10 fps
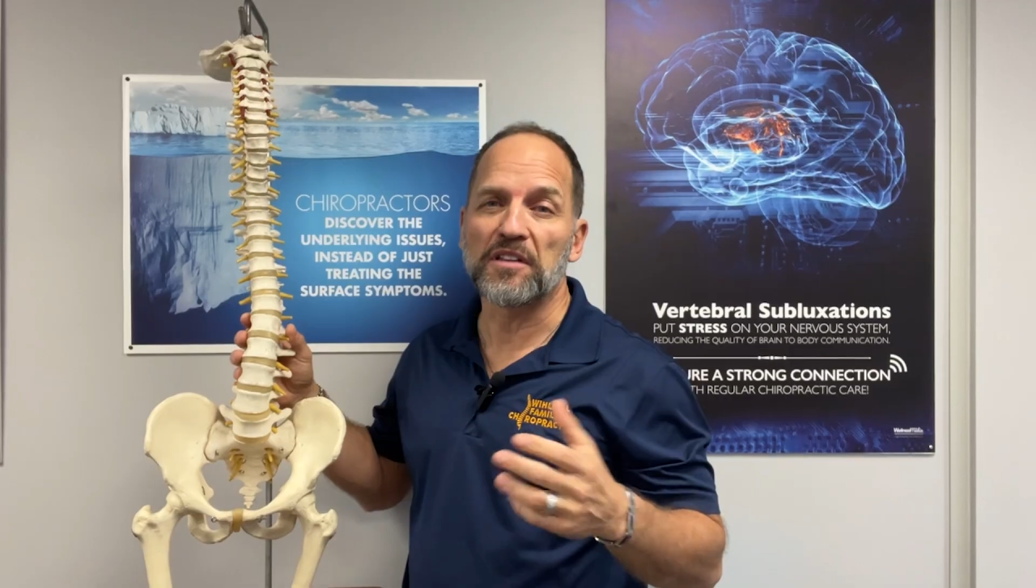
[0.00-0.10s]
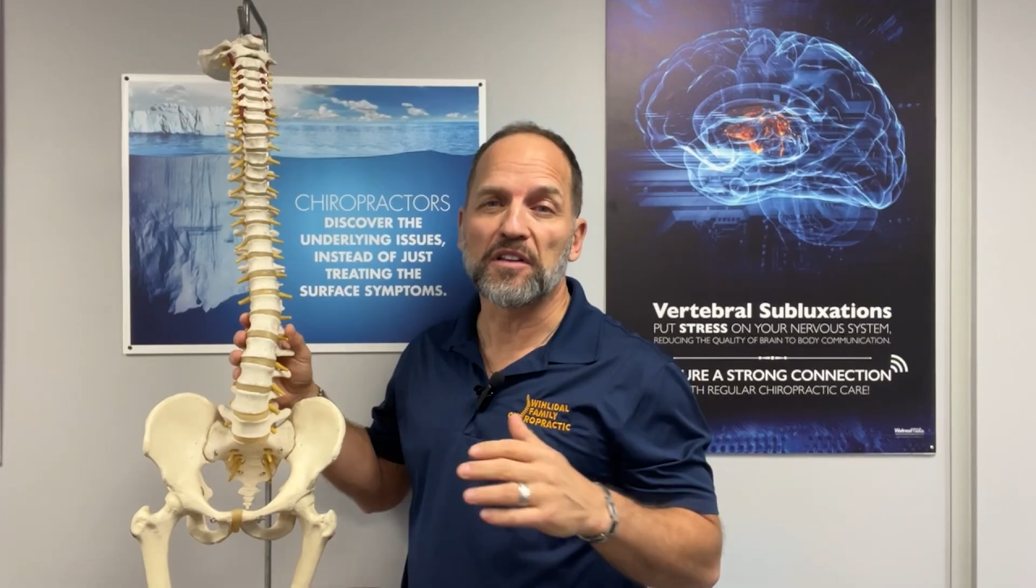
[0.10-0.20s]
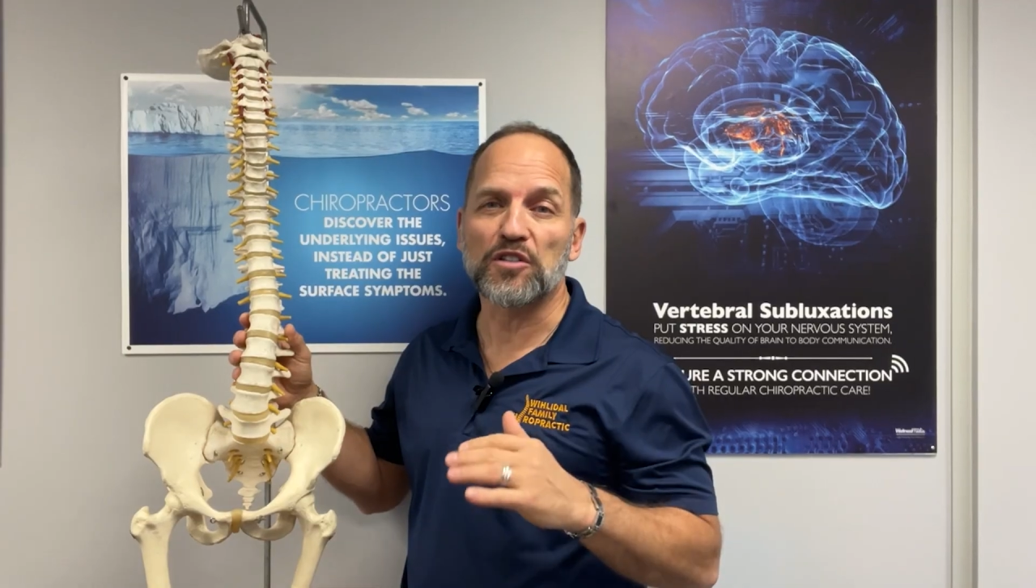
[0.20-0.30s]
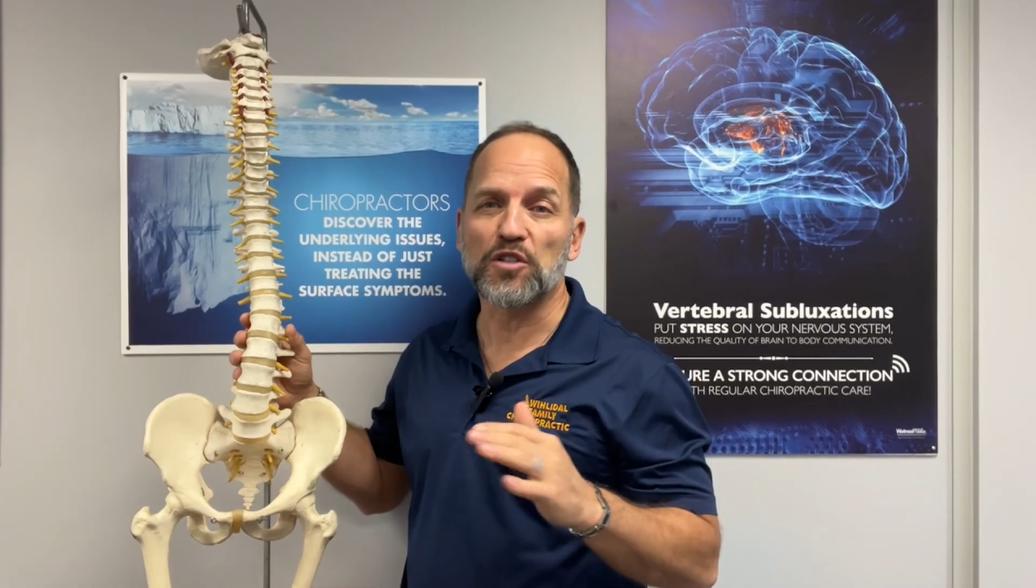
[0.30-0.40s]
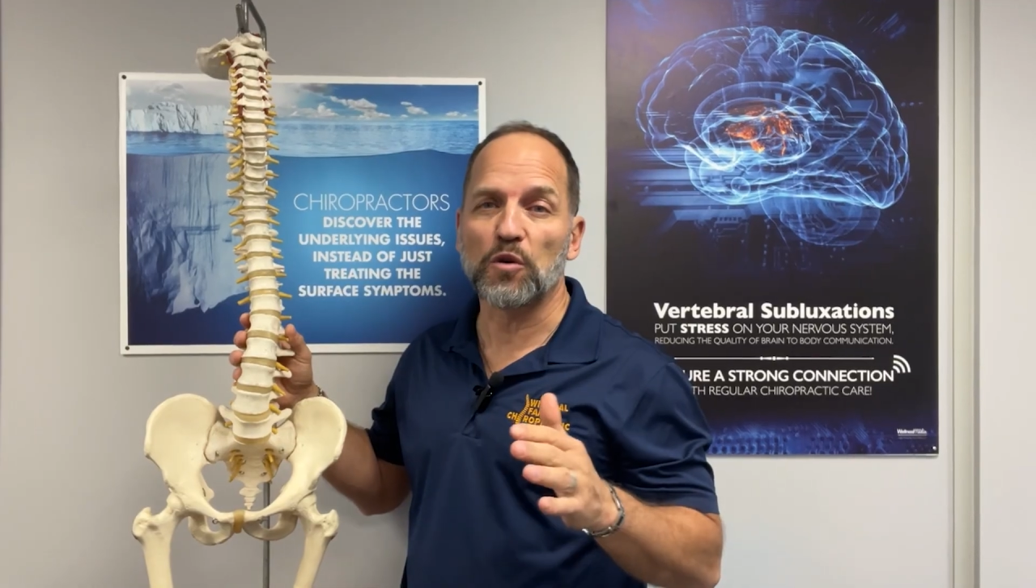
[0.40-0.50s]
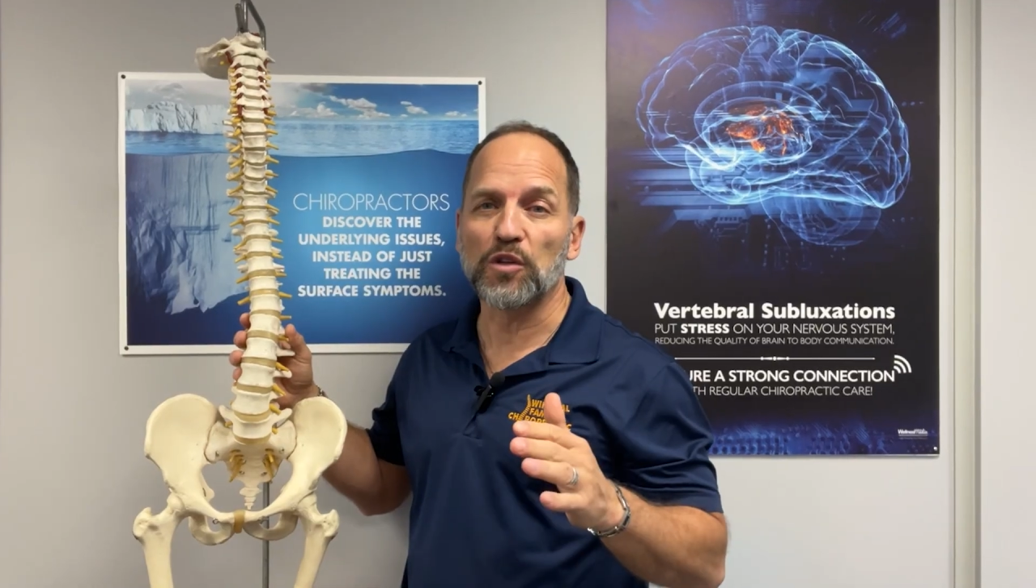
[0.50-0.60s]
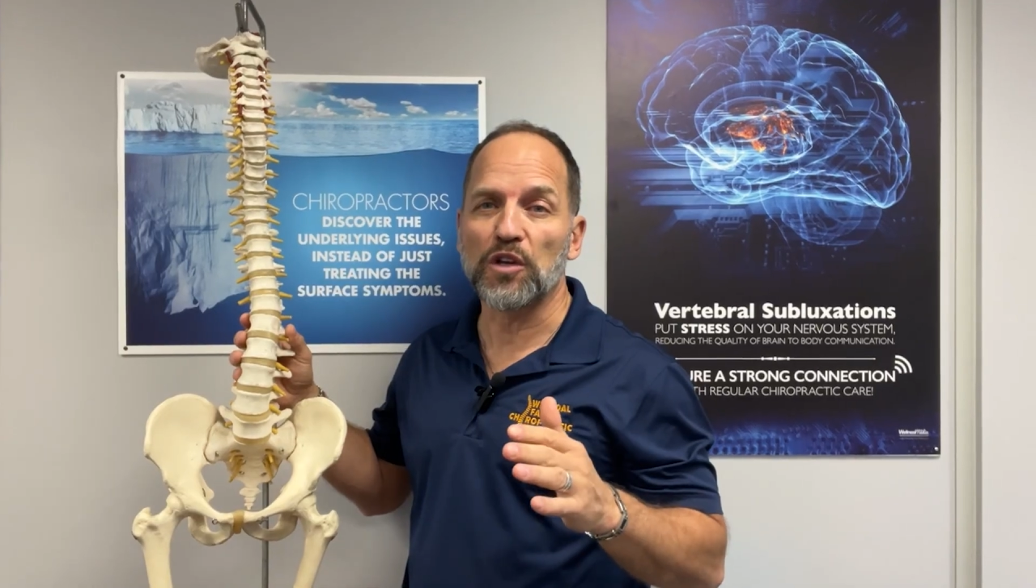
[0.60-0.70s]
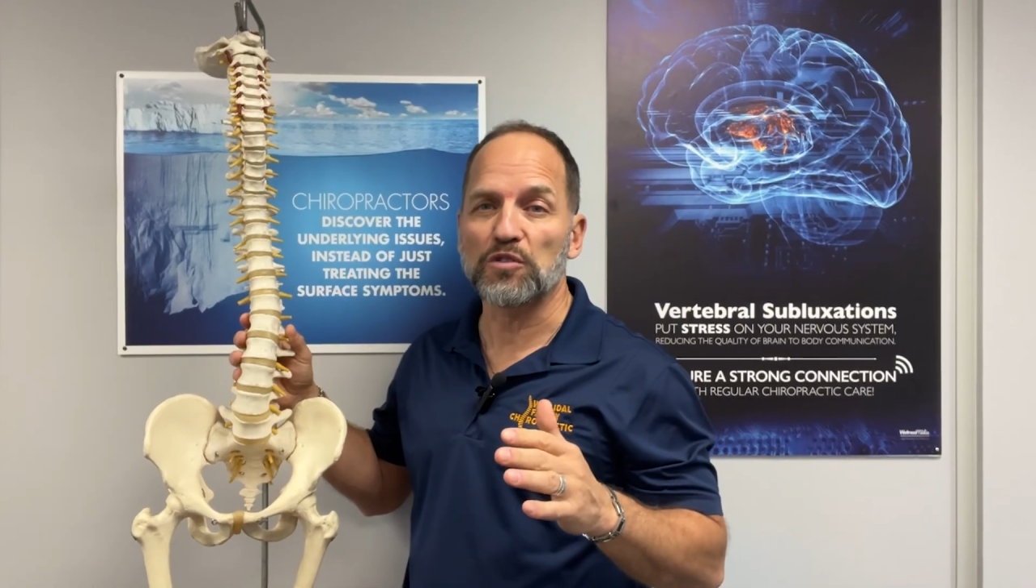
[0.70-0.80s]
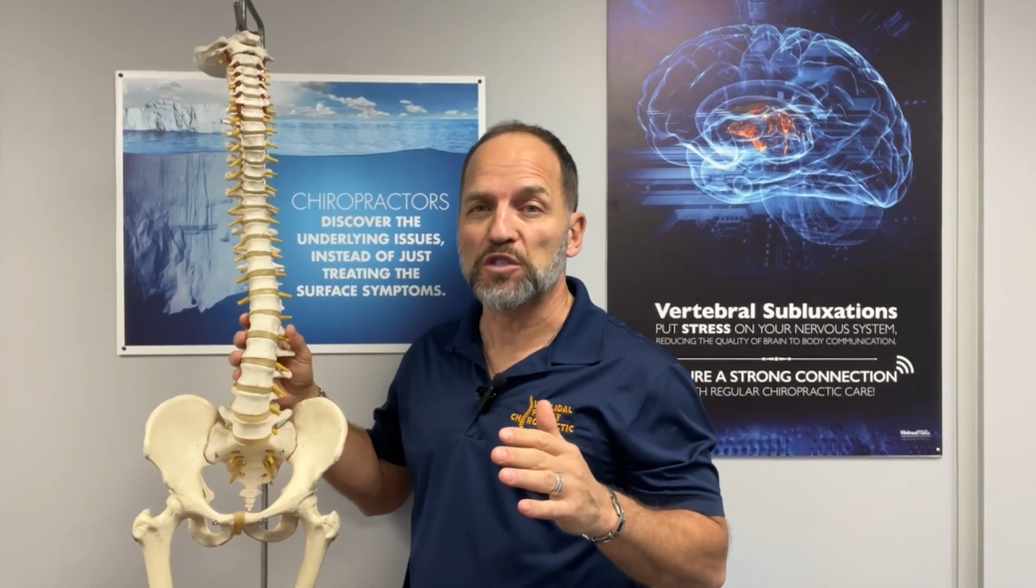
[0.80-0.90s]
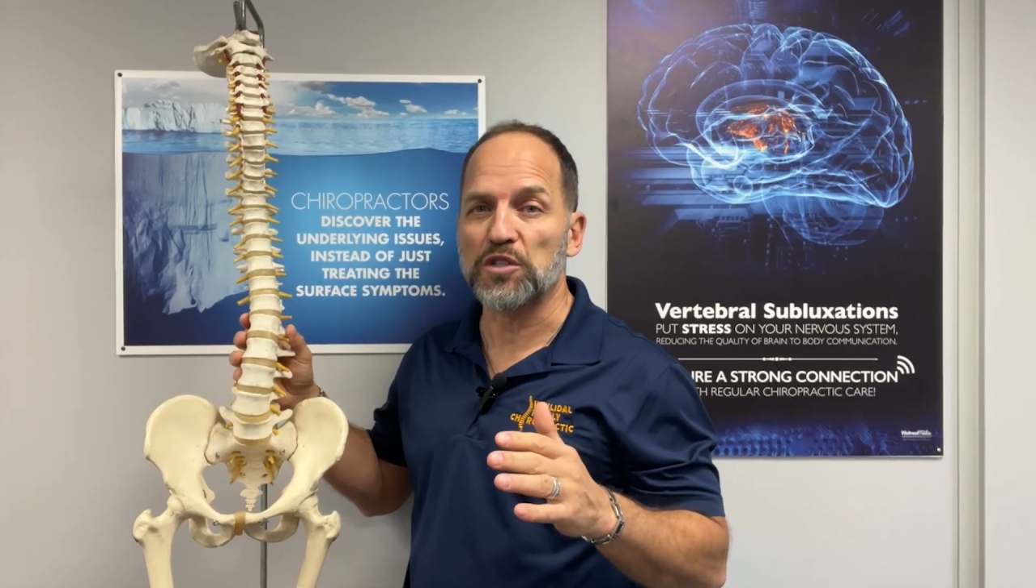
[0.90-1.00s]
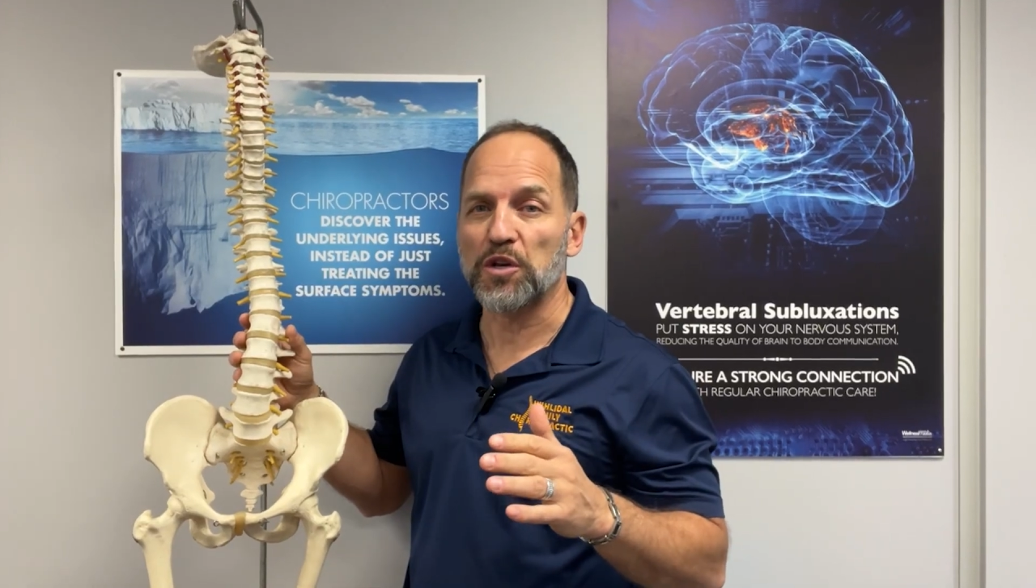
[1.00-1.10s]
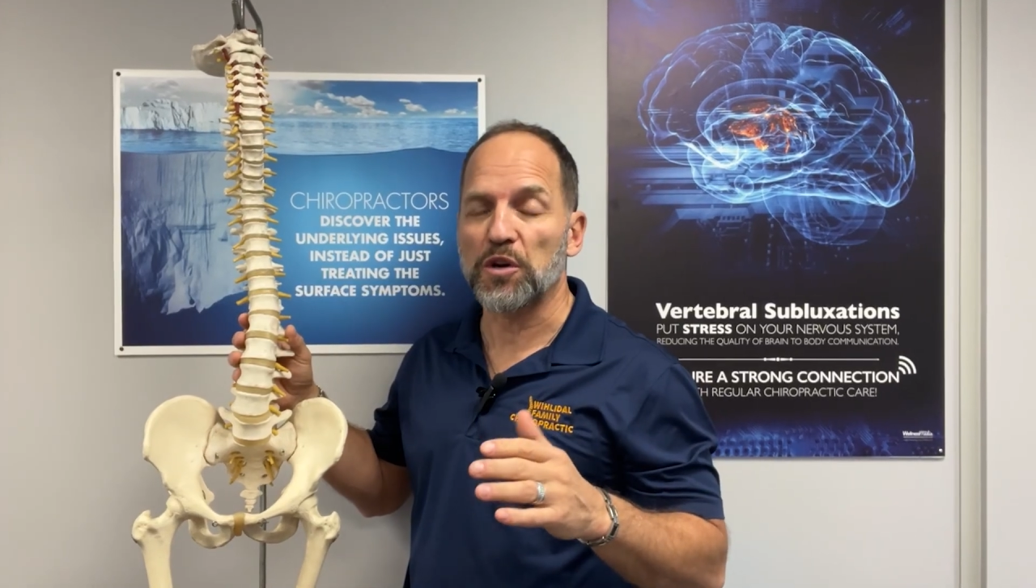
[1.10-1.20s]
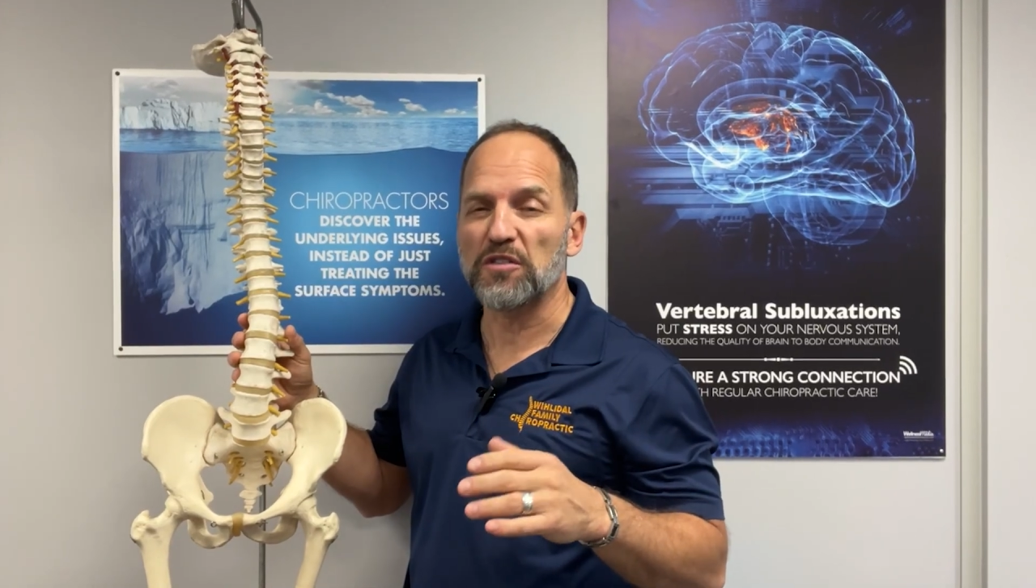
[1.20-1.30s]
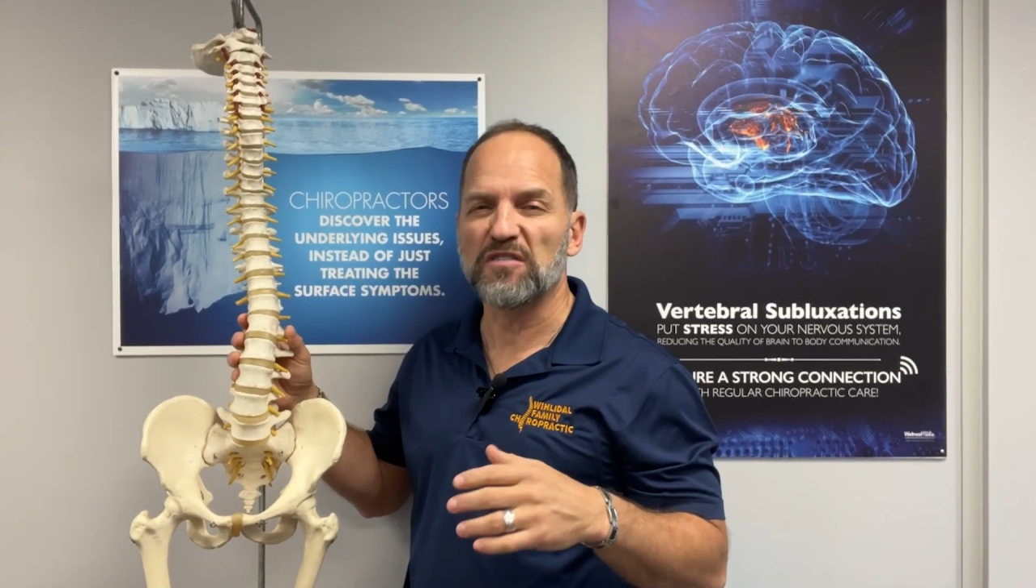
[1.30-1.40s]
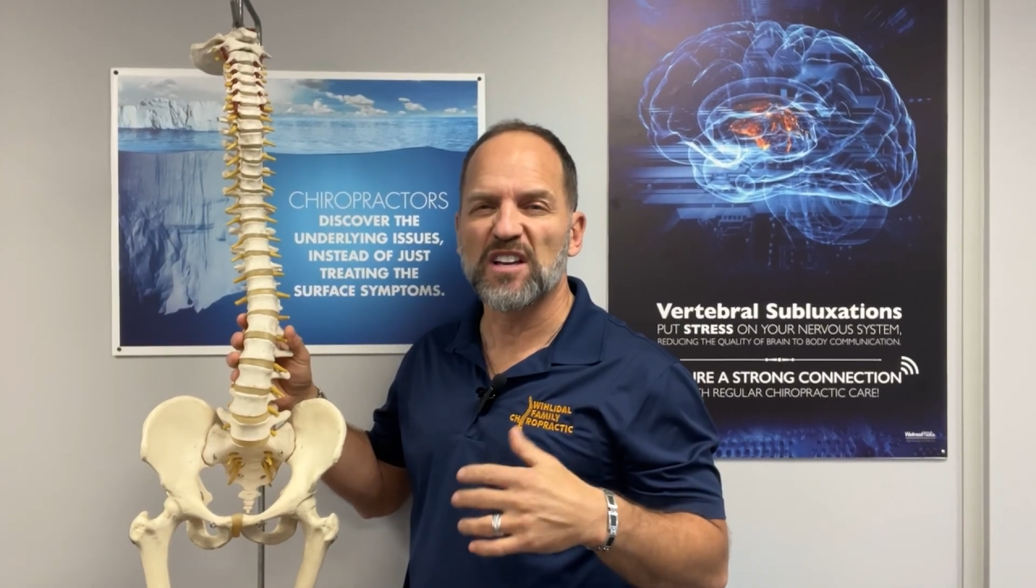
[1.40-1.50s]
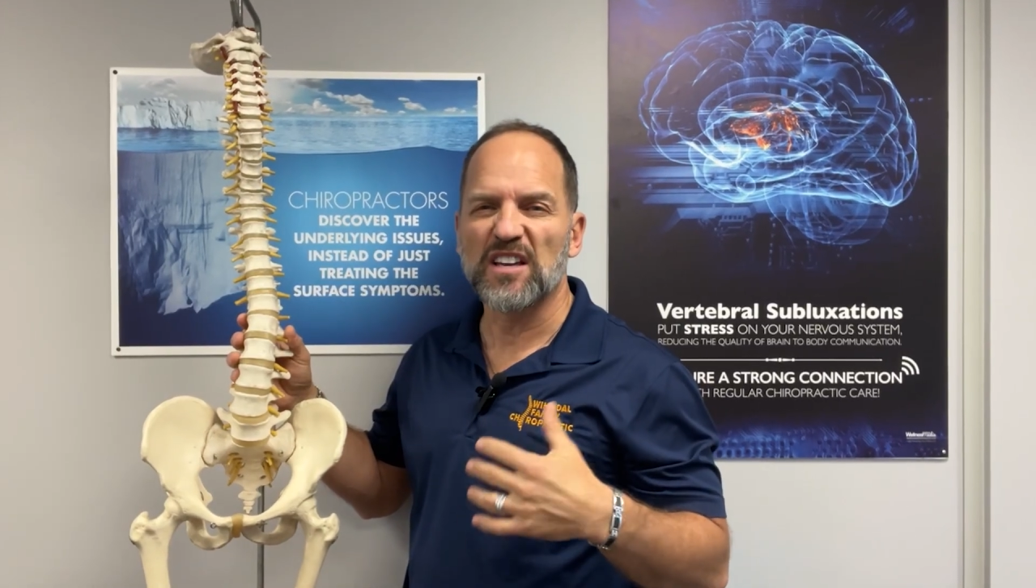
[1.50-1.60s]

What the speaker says: in their scoliosis curve